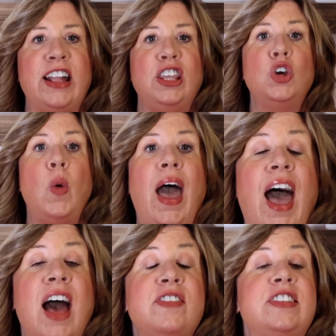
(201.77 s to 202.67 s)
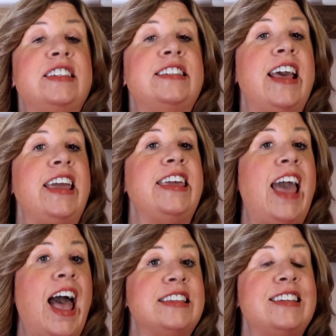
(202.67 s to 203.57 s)
and you have to say
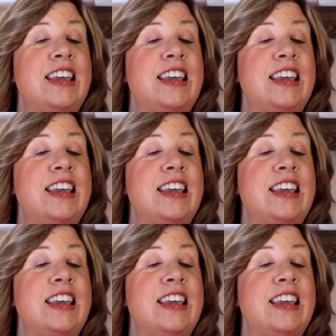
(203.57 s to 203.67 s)
yes